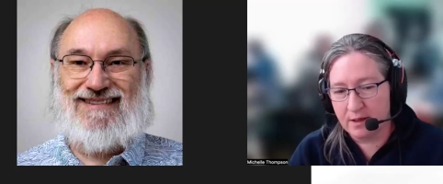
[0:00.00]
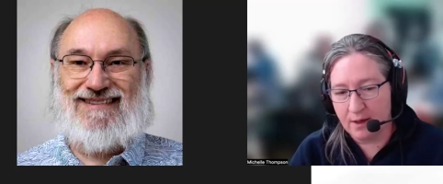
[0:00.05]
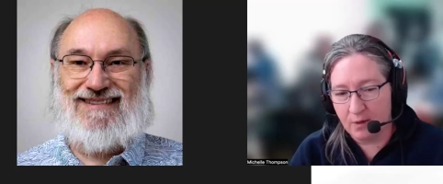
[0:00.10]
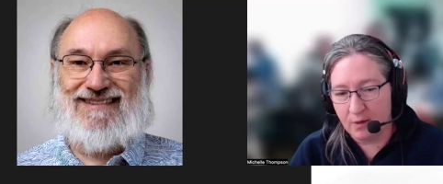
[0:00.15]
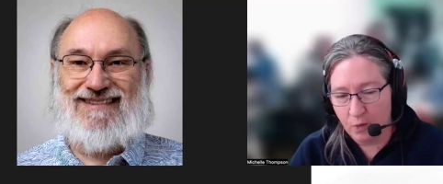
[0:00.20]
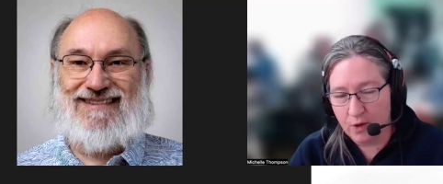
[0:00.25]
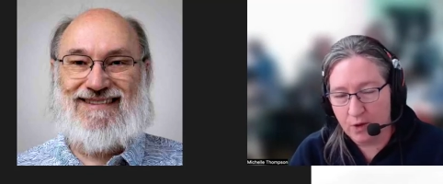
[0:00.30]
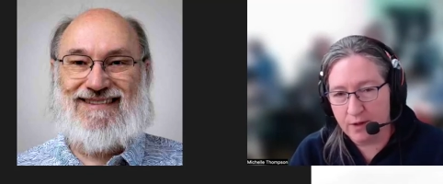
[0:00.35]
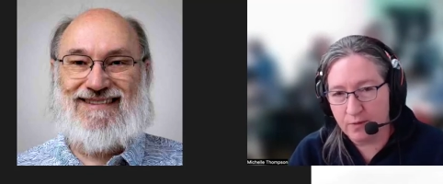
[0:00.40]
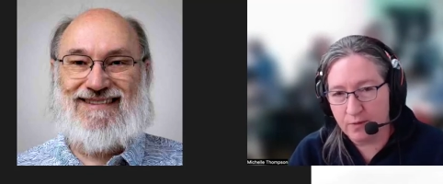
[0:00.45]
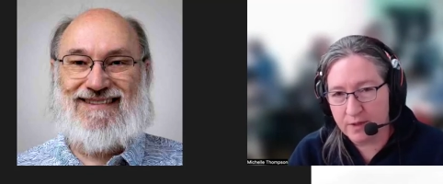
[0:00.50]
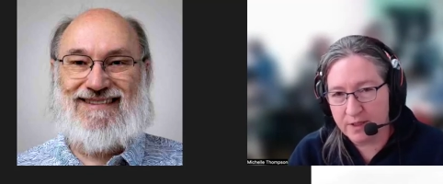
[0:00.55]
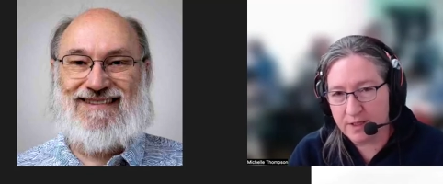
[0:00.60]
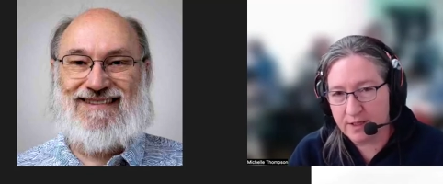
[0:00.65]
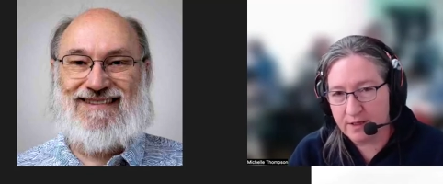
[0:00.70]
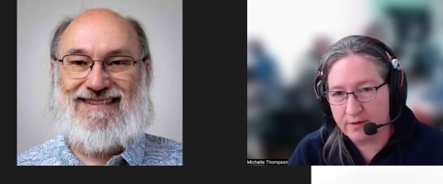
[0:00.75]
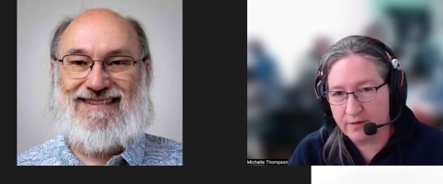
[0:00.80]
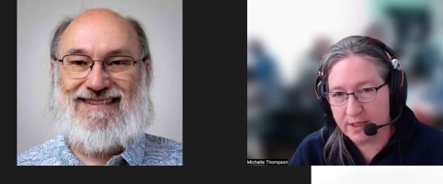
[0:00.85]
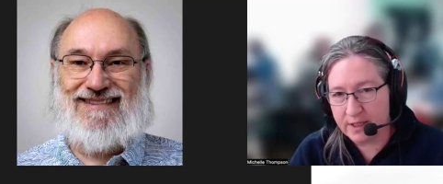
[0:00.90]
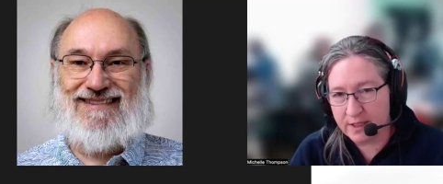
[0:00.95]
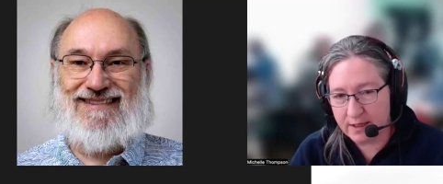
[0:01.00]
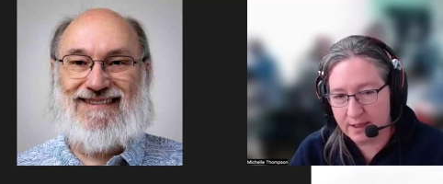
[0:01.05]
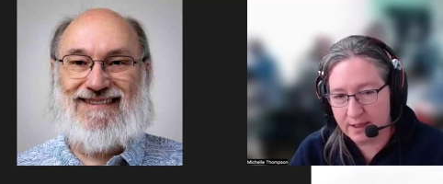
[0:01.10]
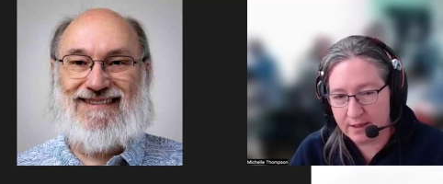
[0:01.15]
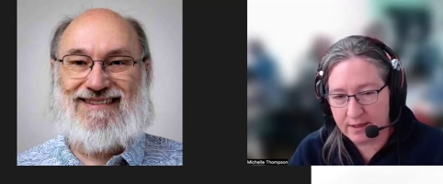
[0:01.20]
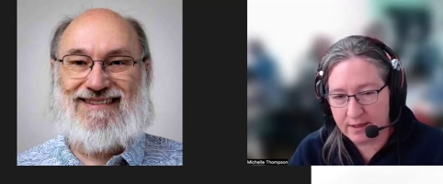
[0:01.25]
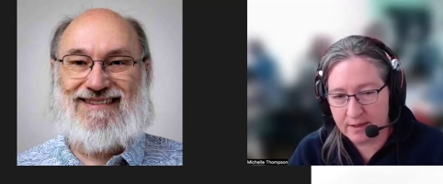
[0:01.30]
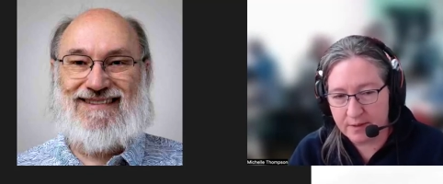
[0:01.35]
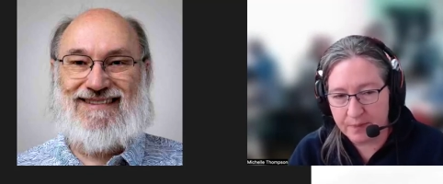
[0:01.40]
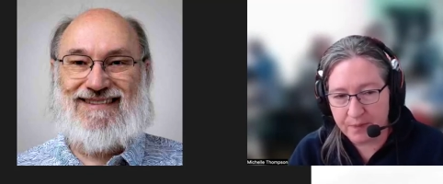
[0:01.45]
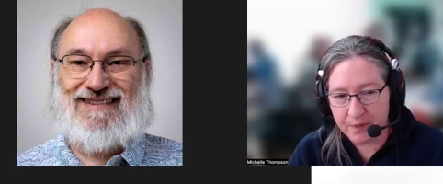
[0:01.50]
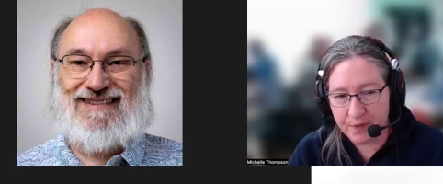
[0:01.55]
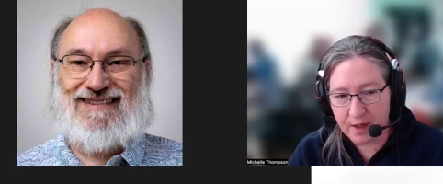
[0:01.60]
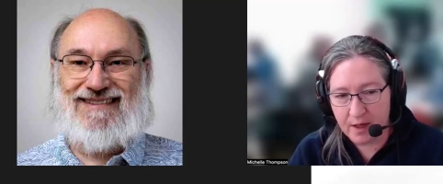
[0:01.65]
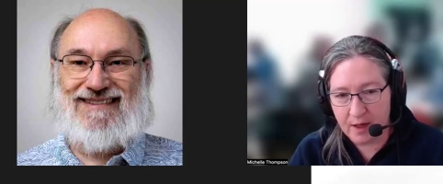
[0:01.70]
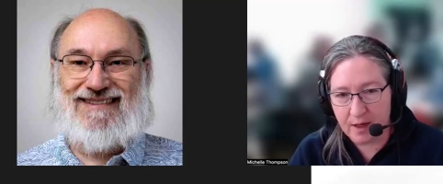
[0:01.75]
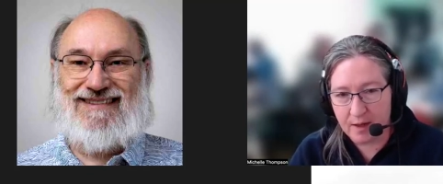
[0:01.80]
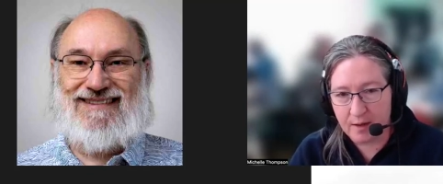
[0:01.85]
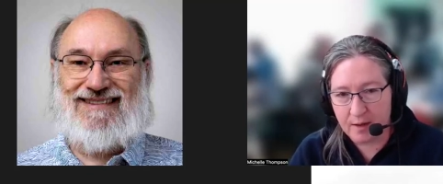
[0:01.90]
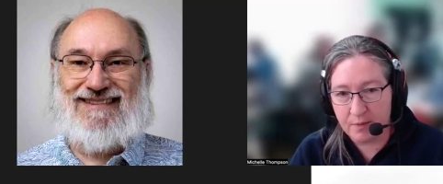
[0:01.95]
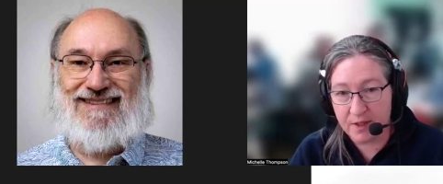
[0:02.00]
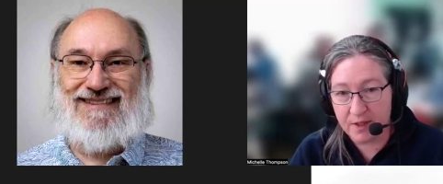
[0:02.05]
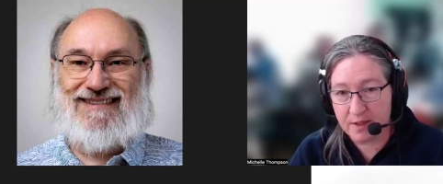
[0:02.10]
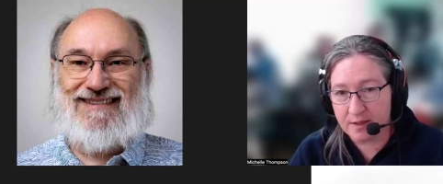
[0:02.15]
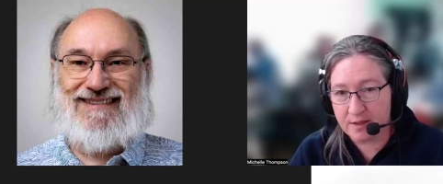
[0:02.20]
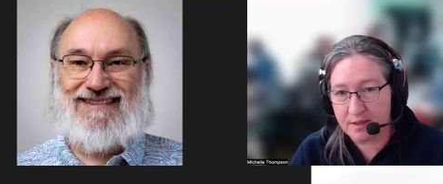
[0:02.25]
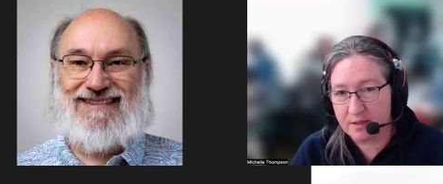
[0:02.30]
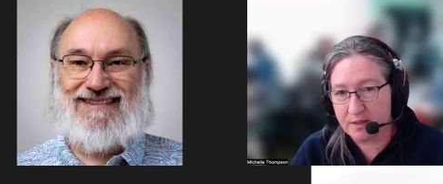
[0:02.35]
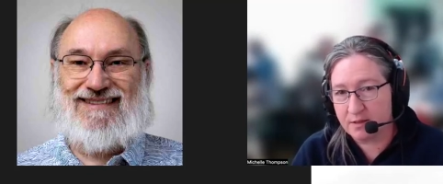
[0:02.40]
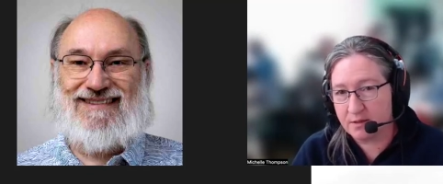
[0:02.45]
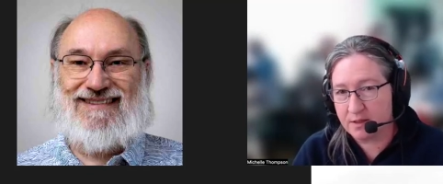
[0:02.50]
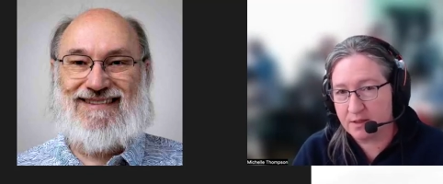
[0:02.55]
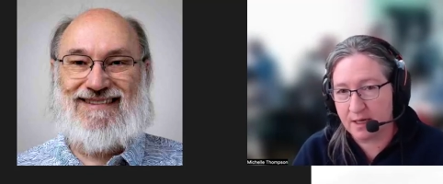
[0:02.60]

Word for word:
Speaker 1: and one receive antenna. Uh, but this